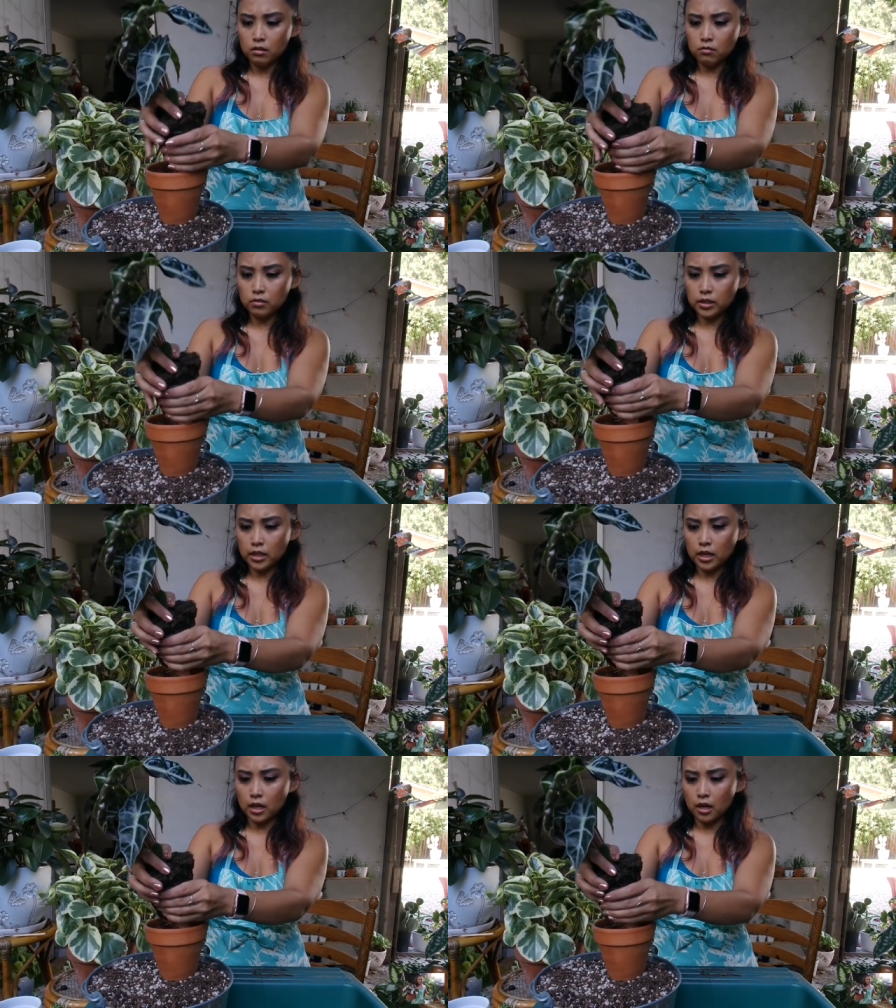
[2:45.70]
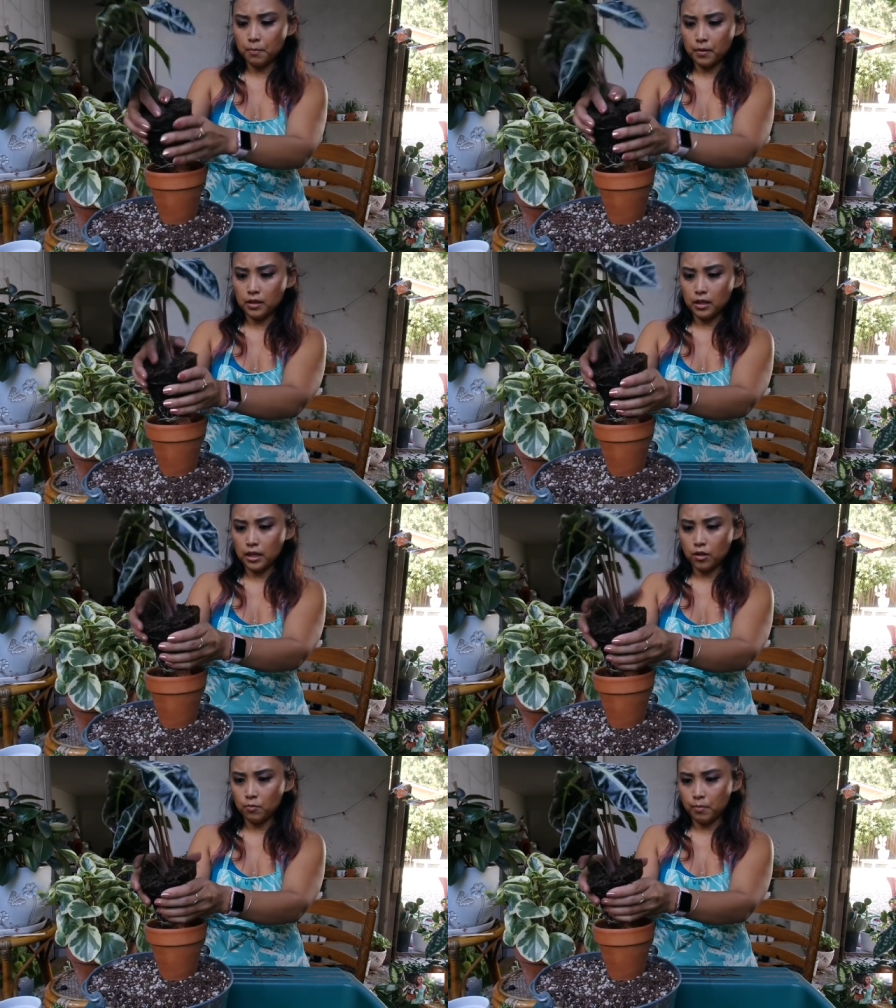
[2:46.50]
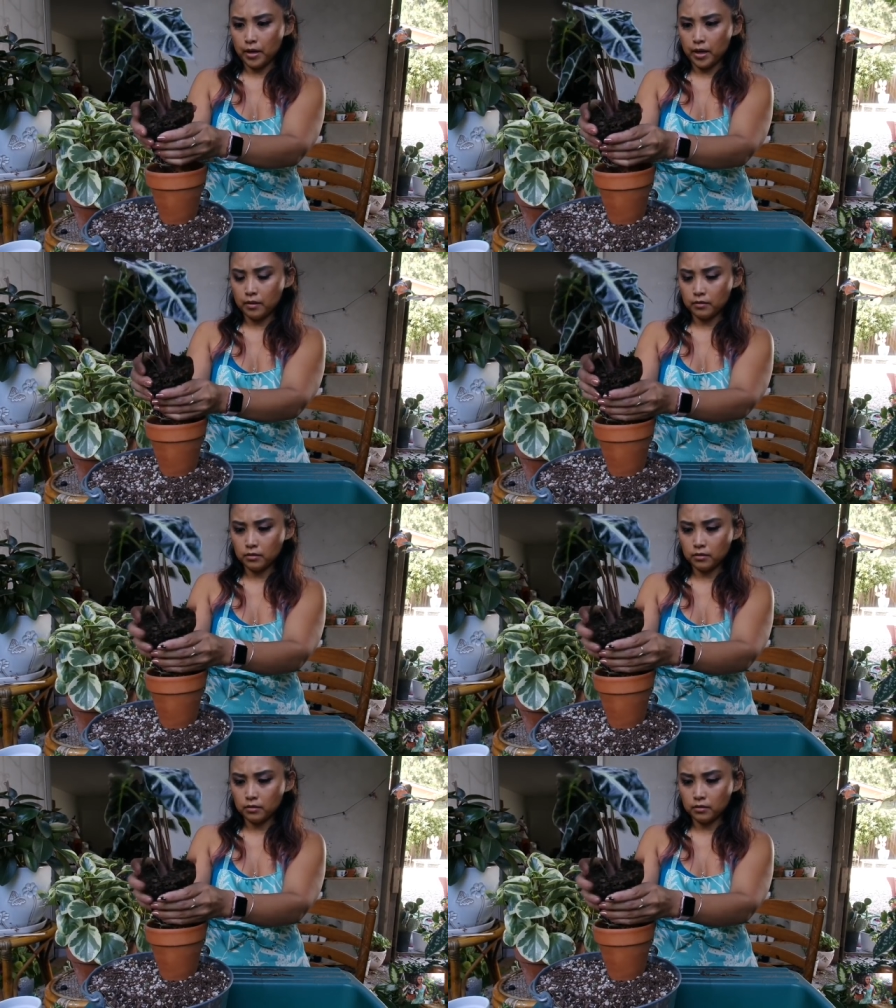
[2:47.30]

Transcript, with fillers: loosen it up a little bit